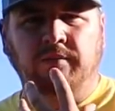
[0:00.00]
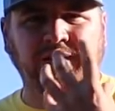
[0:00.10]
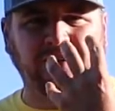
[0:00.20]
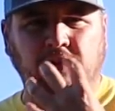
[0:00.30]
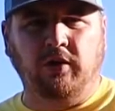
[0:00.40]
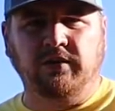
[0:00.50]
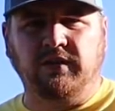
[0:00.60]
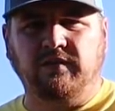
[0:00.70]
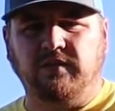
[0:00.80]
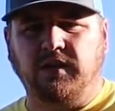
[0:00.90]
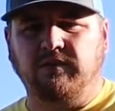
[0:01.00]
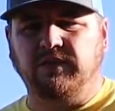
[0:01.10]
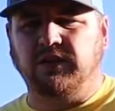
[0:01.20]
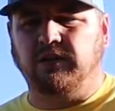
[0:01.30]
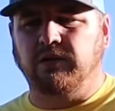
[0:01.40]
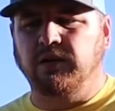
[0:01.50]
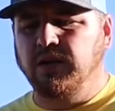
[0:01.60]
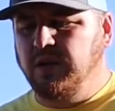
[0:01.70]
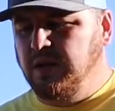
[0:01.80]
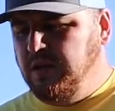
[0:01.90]
them, and they're holding these veneer
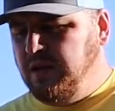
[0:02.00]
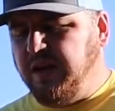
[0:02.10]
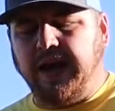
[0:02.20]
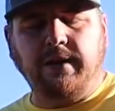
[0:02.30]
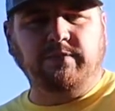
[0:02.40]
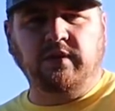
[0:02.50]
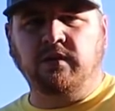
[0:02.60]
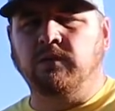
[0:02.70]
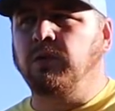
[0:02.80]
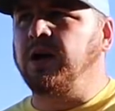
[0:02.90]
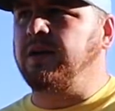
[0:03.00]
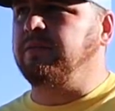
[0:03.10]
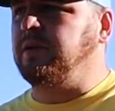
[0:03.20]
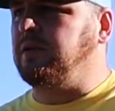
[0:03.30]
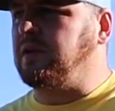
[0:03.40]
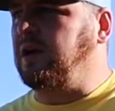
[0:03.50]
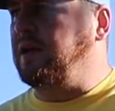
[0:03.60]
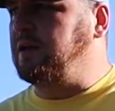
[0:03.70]
caps on, or whatever you call